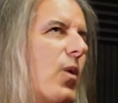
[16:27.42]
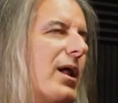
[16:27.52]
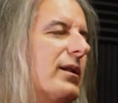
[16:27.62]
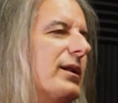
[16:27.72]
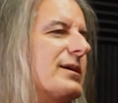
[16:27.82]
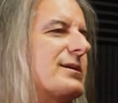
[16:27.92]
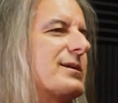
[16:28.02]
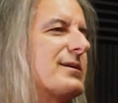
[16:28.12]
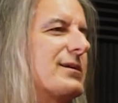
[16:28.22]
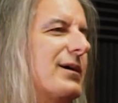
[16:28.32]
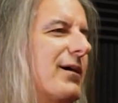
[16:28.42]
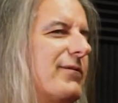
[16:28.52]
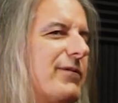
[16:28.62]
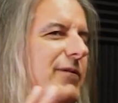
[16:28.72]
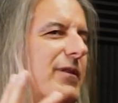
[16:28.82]
wellness of
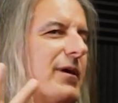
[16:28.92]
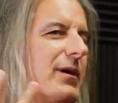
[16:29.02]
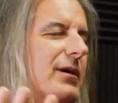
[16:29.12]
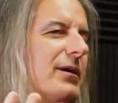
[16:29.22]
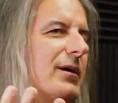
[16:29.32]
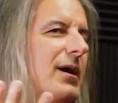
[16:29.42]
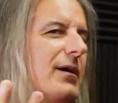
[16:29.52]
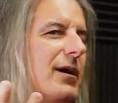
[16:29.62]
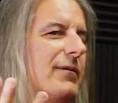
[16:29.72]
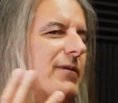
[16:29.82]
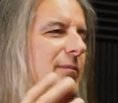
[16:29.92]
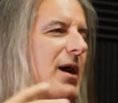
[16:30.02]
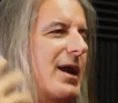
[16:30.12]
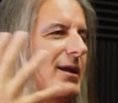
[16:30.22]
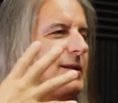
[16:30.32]
the uh, of the
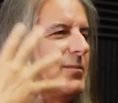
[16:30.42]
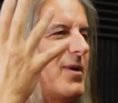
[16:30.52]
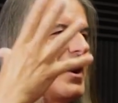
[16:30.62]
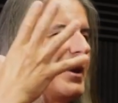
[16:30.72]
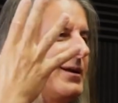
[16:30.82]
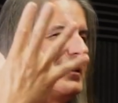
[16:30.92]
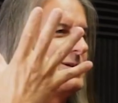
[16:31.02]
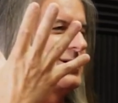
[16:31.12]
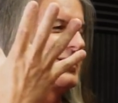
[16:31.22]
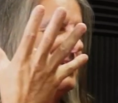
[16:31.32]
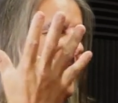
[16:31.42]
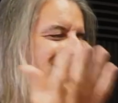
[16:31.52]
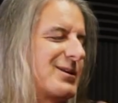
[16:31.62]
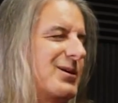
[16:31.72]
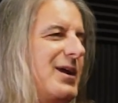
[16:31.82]
body and the mind, it's just
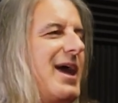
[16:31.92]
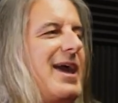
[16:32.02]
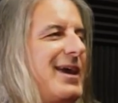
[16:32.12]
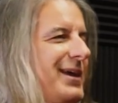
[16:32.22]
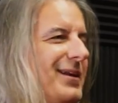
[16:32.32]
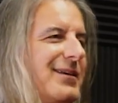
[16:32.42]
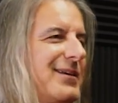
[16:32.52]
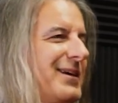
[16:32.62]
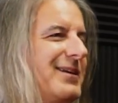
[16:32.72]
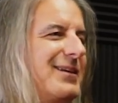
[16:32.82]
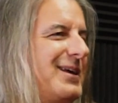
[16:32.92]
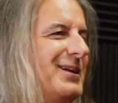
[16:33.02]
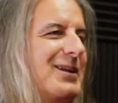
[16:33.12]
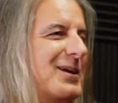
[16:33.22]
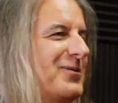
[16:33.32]
that's going to aid yeah, know, yeah,
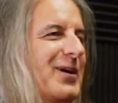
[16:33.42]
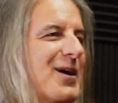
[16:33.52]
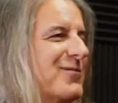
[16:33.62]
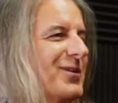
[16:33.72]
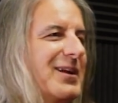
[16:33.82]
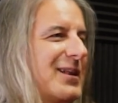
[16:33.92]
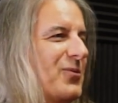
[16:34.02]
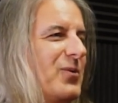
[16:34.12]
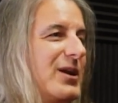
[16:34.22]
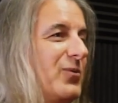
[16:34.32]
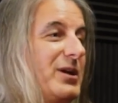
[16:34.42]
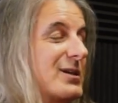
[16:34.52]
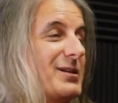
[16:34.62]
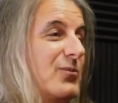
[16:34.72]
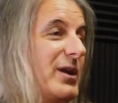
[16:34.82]
healing and recovery. Like we, sure. we
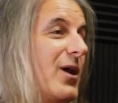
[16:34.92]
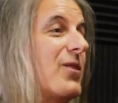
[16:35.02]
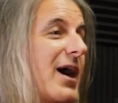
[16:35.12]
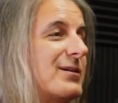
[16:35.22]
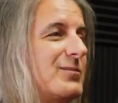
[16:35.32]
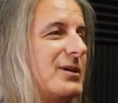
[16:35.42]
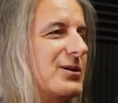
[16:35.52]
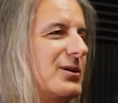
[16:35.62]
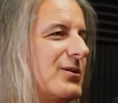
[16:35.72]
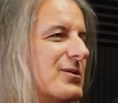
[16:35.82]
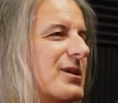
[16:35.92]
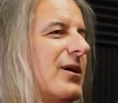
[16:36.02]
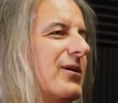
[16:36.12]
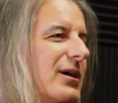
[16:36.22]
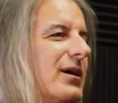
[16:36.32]
just we know that to be true. So
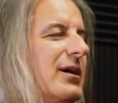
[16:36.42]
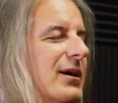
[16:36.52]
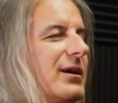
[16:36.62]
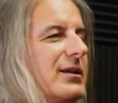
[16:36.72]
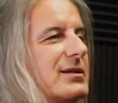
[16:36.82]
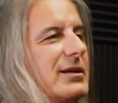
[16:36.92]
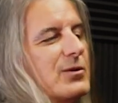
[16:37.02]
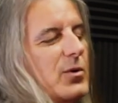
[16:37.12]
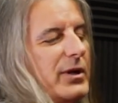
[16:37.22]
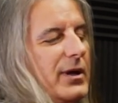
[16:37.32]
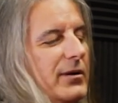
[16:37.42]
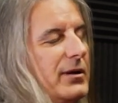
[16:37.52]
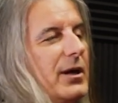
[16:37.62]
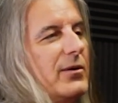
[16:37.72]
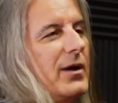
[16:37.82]
it's it's
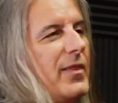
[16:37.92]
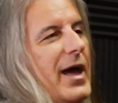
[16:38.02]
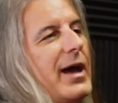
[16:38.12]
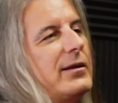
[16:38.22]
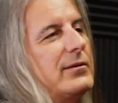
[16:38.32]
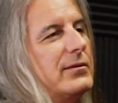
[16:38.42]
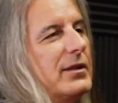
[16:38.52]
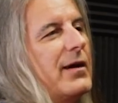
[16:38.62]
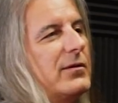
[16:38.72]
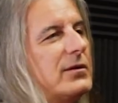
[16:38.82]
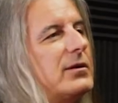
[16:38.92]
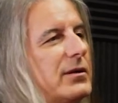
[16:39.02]
working you know on that level.